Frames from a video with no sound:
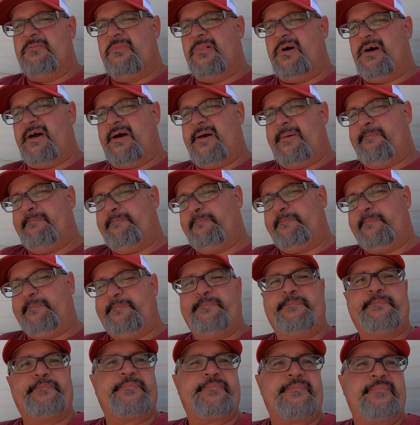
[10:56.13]
But
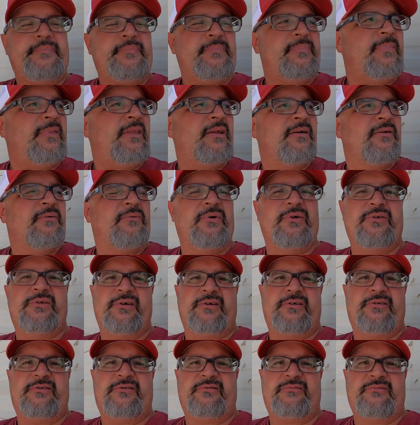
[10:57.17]
we'll
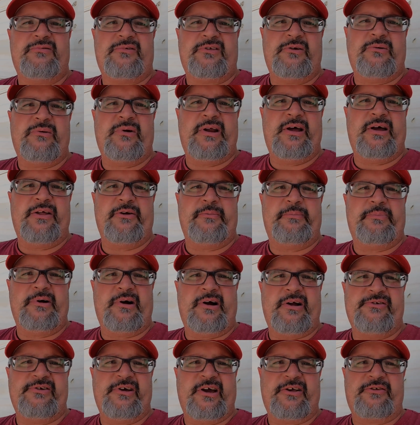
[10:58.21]
just see what other
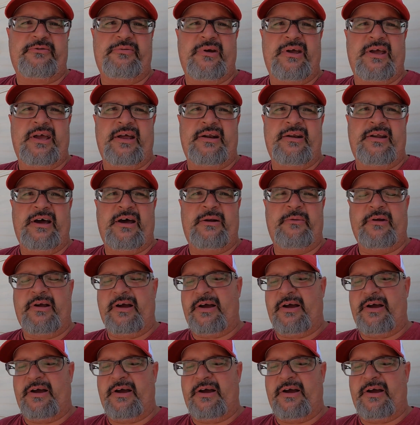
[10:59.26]
projects we can get done.